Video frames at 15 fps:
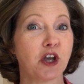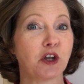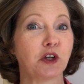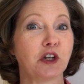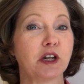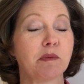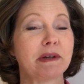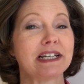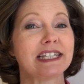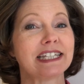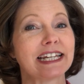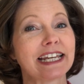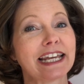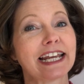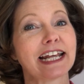You need to be
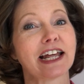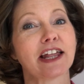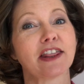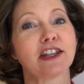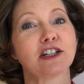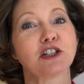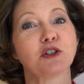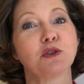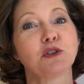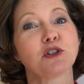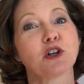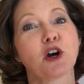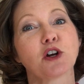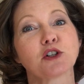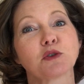singing the 2
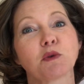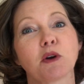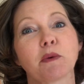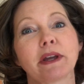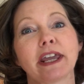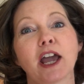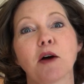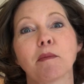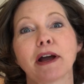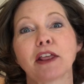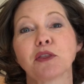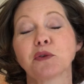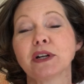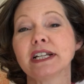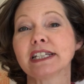songs where we count by
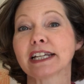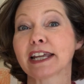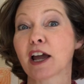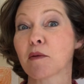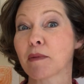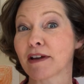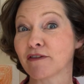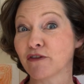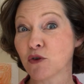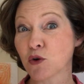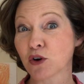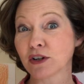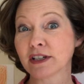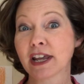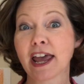3s and count by
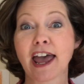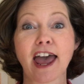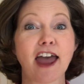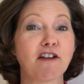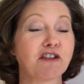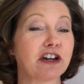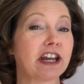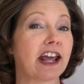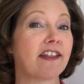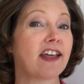4s every day.